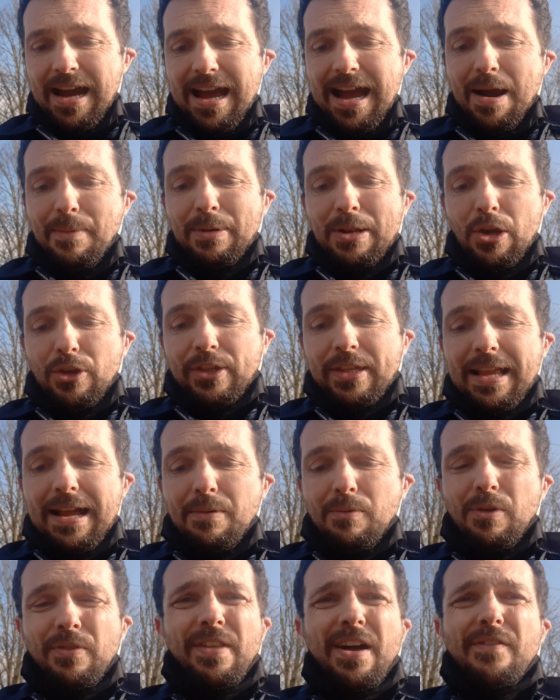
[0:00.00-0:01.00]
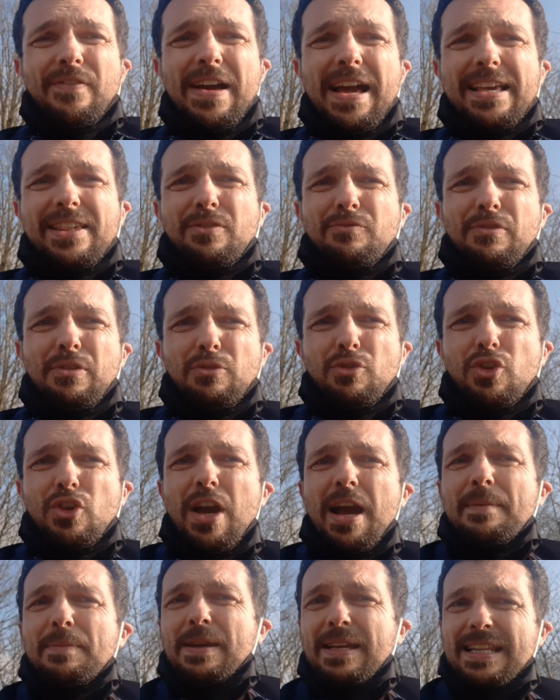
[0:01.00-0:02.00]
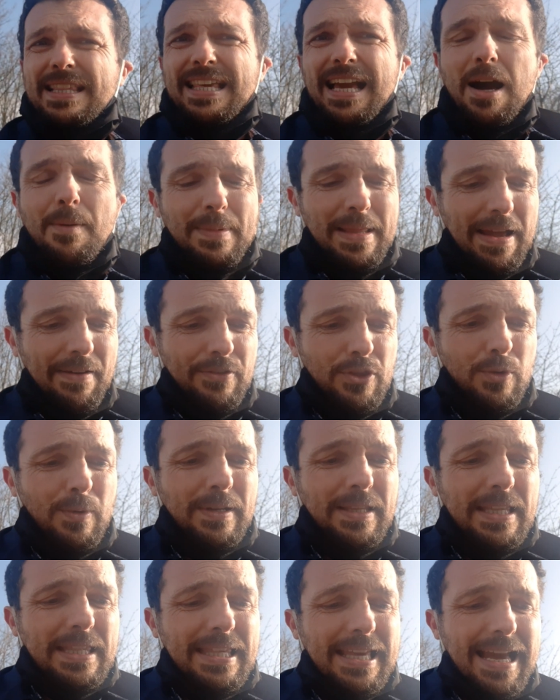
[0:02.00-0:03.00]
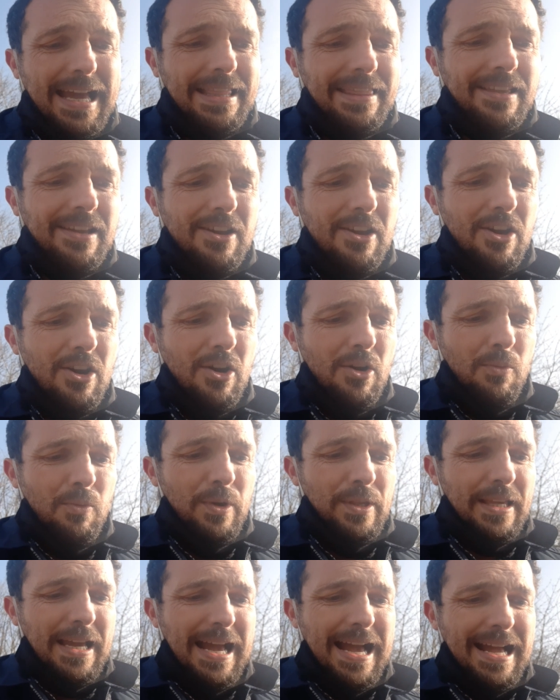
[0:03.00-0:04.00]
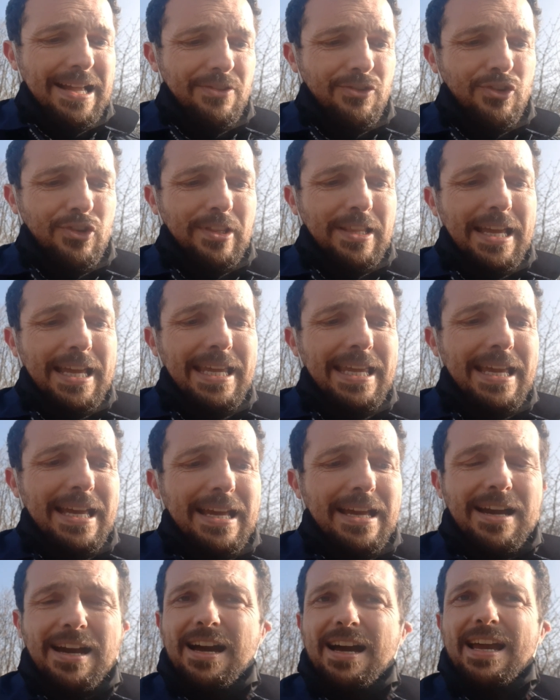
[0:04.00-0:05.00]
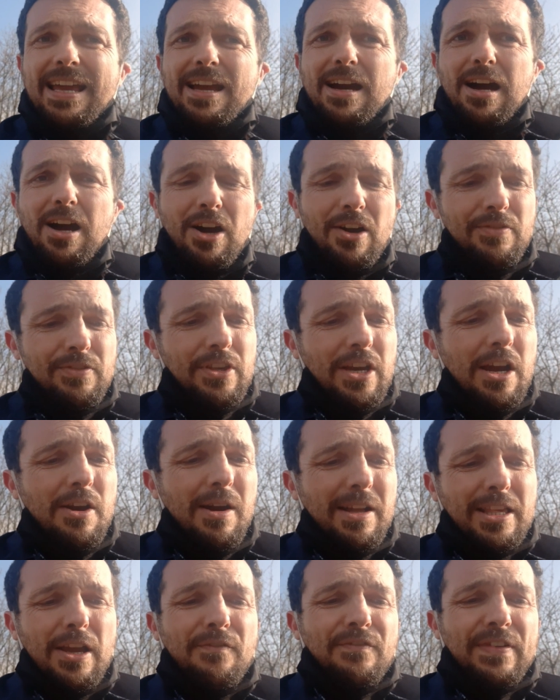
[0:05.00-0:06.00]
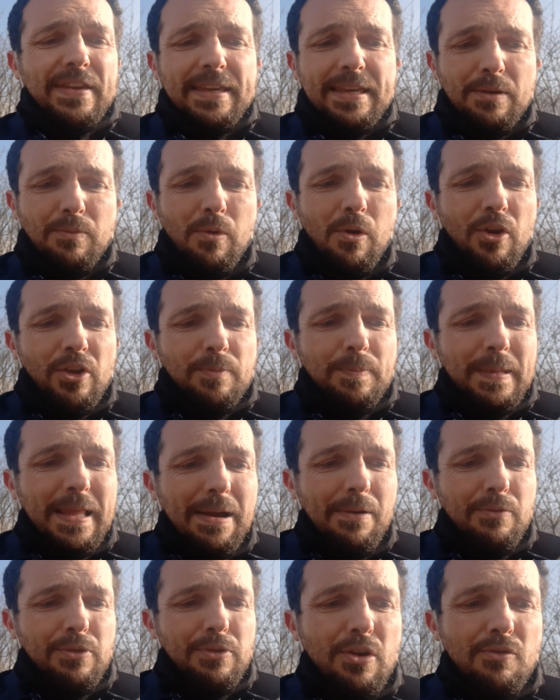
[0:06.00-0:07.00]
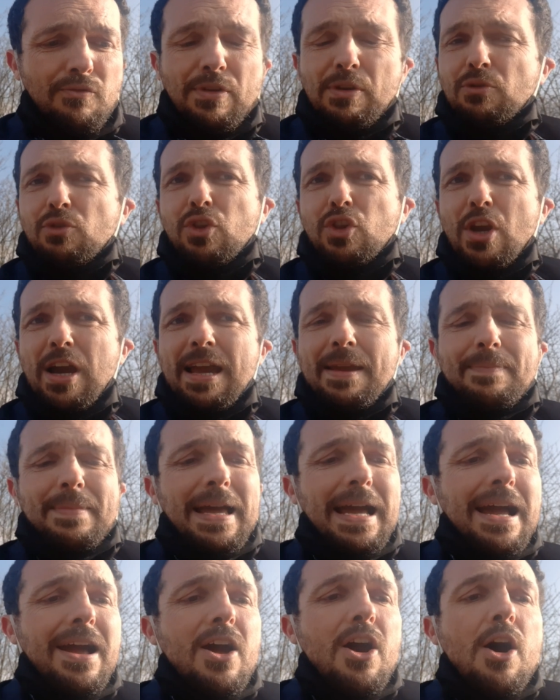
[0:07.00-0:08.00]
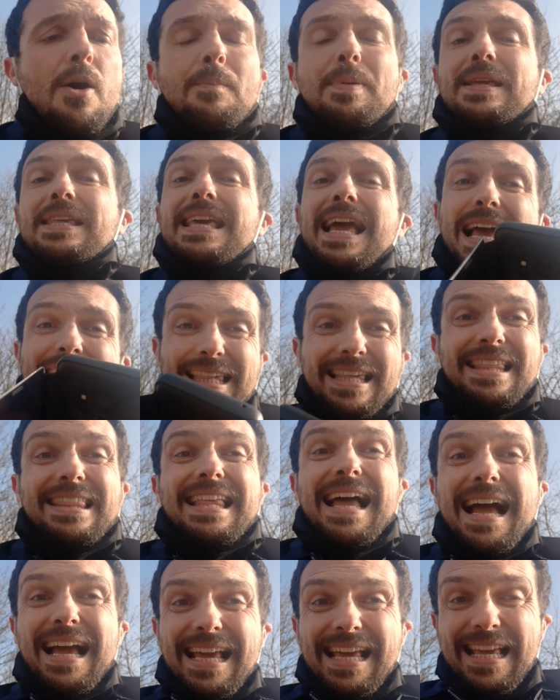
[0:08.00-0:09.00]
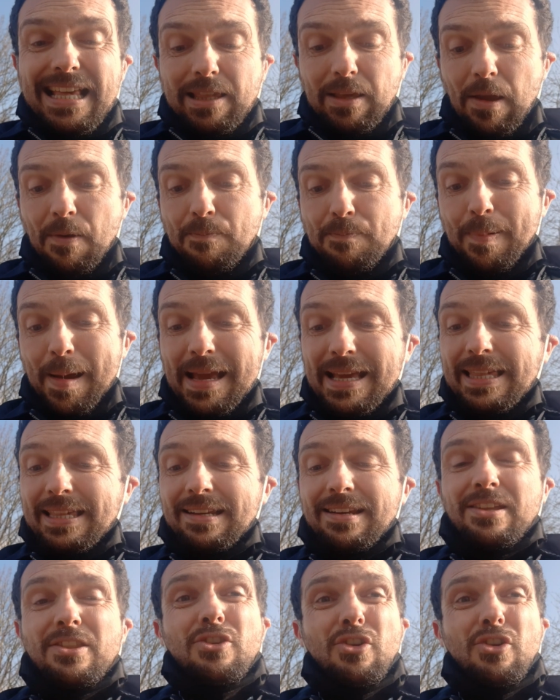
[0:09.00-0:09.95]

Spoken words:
And we lost that one. Oh, that is a real shame. You're going to tell me now that 2010 was actually a hundo. I don't think it was, but that a real shame there. But yes, that is basically in a